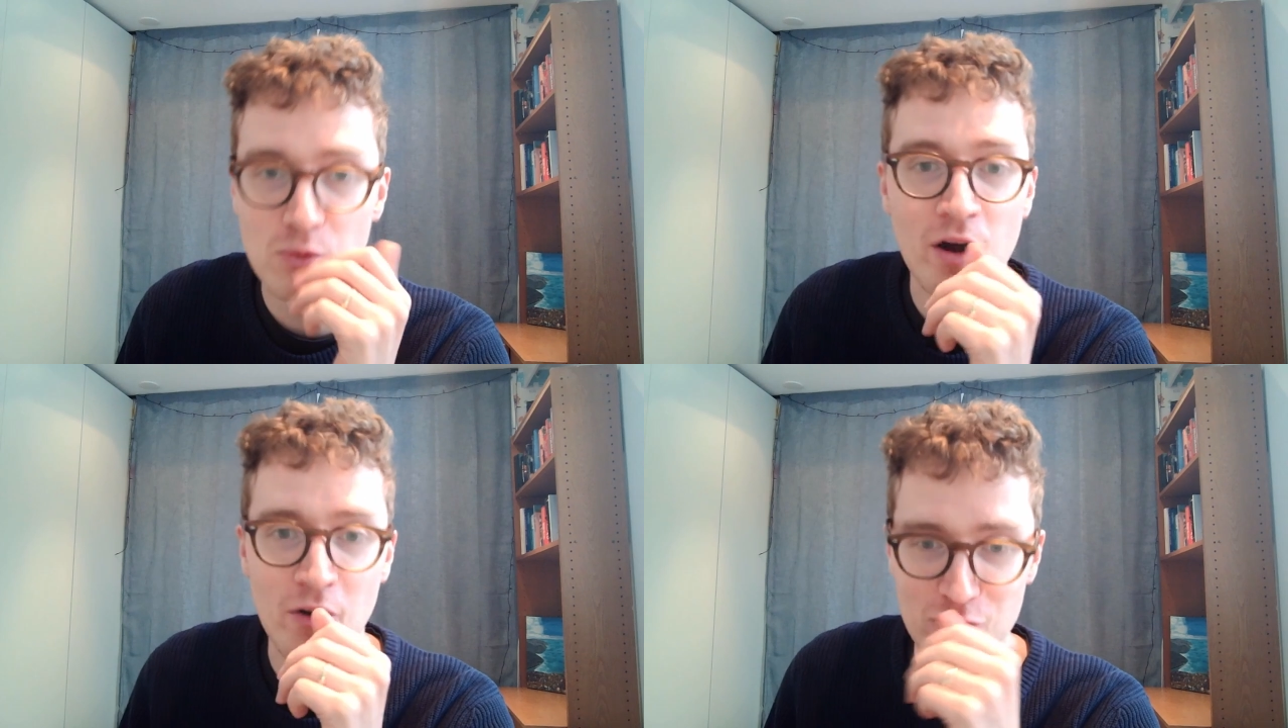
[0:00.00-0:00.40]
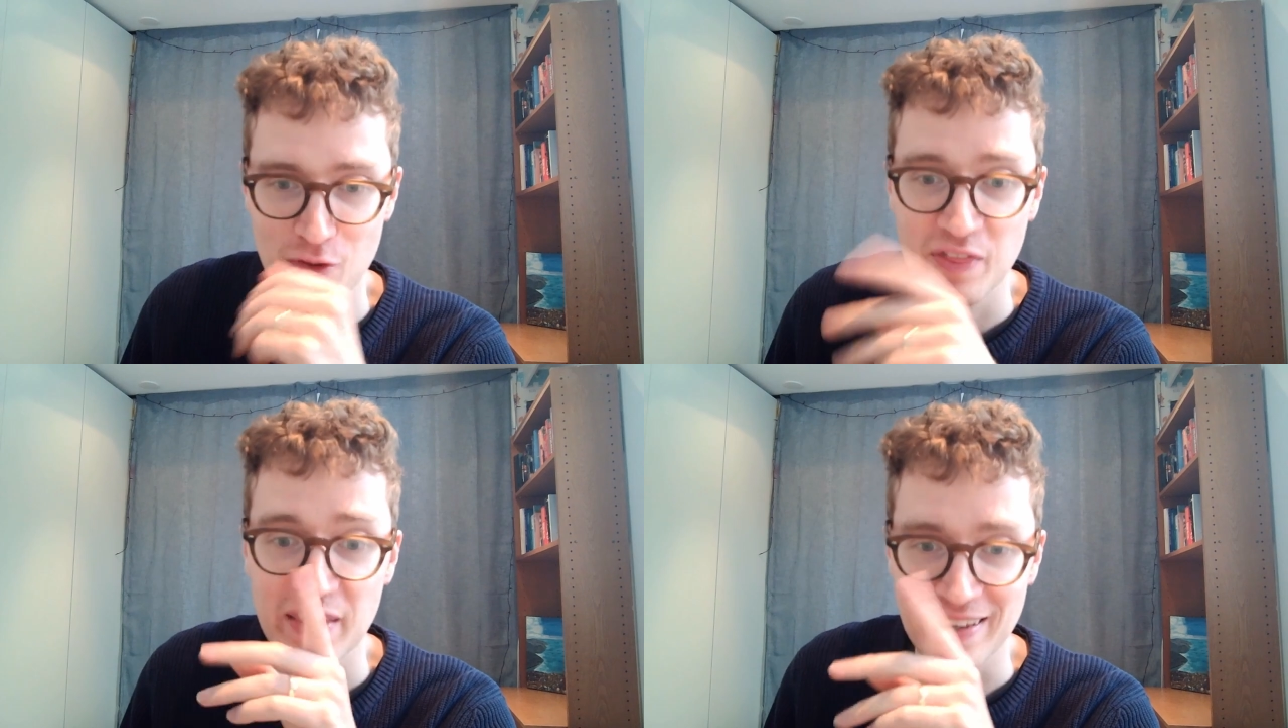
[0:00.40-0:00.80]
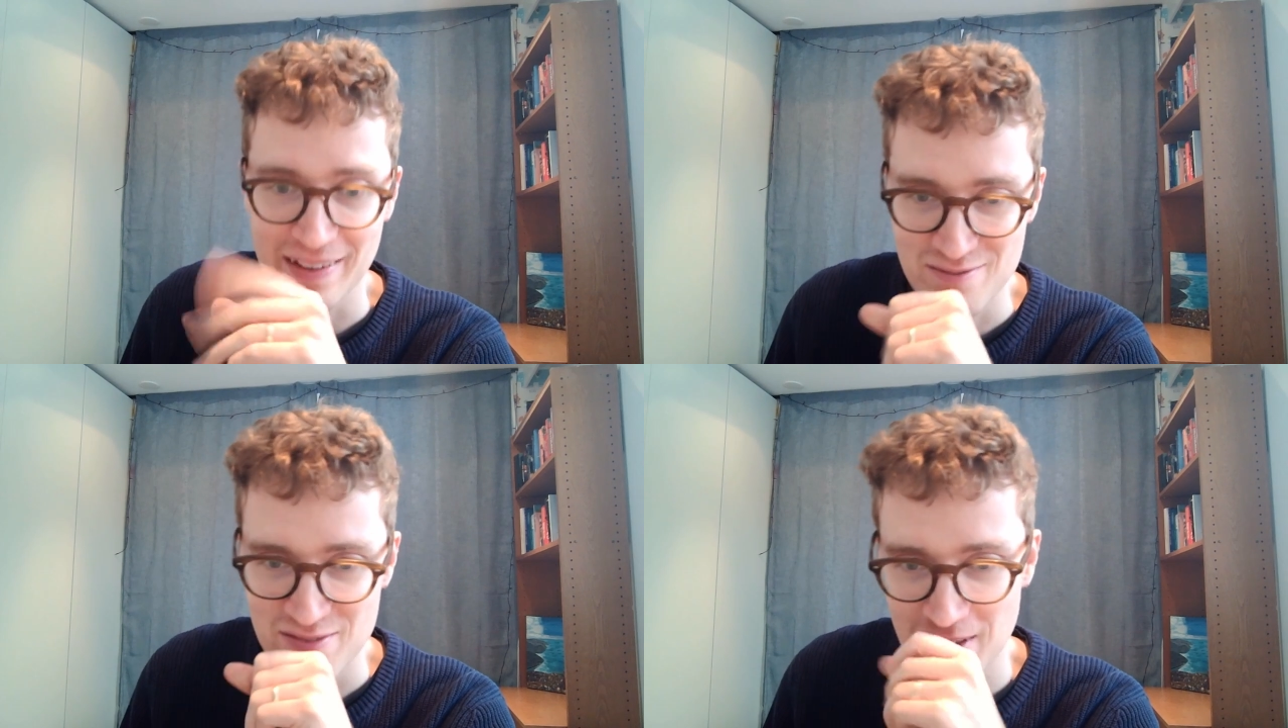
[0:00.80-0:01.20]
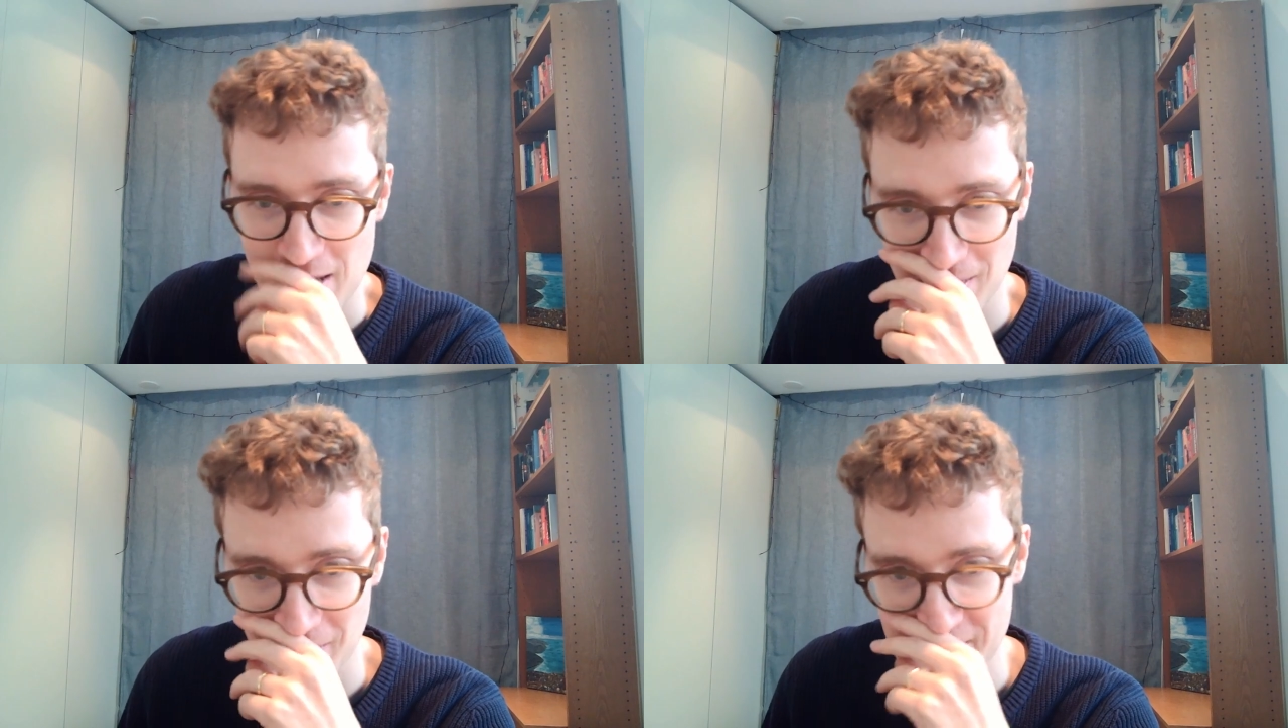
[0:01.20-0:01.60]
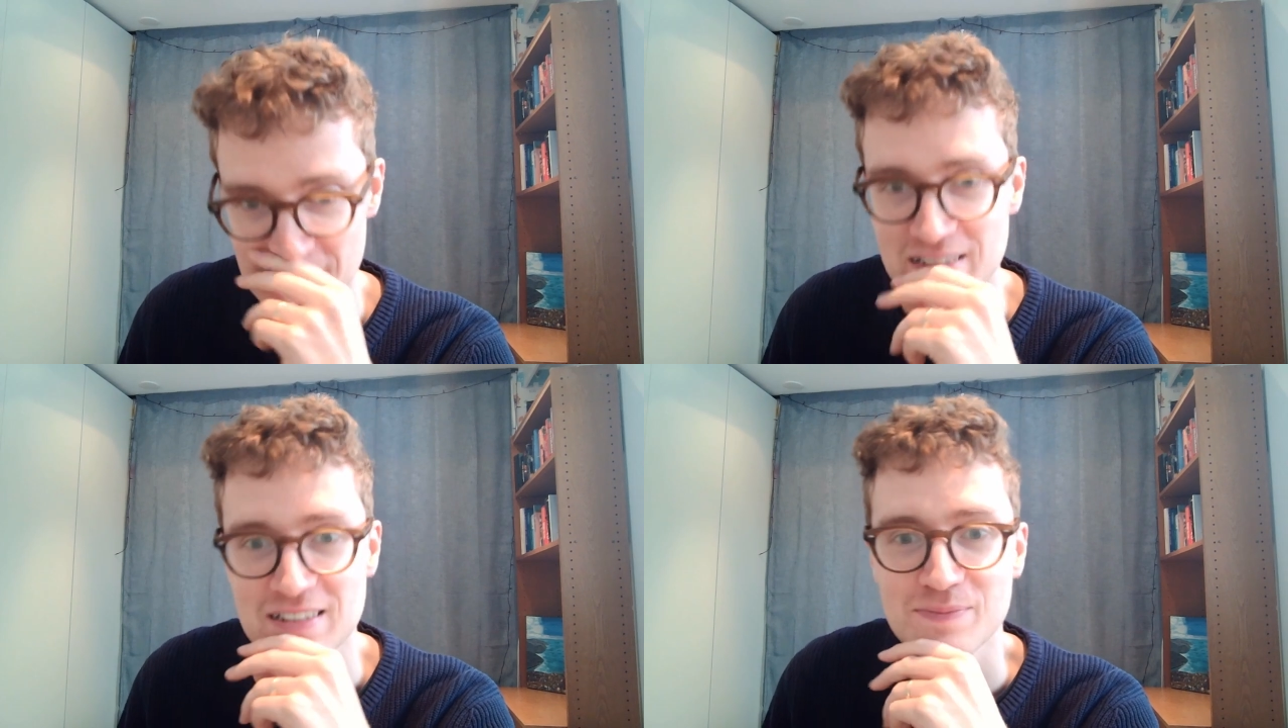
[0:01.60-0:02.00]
one of the largest.